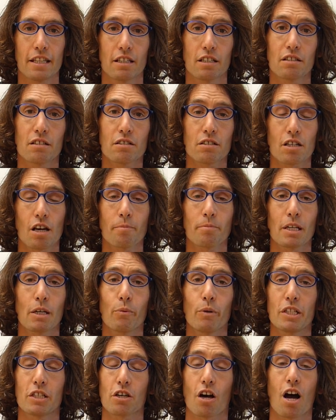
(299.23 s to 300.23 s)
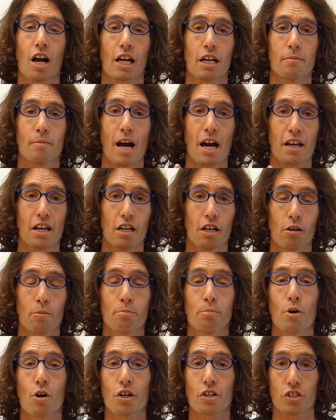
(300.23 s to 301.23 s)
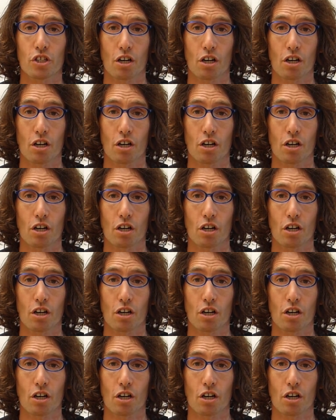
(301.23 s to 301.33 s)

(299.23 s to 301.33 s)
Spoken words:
This is something we talk about in our books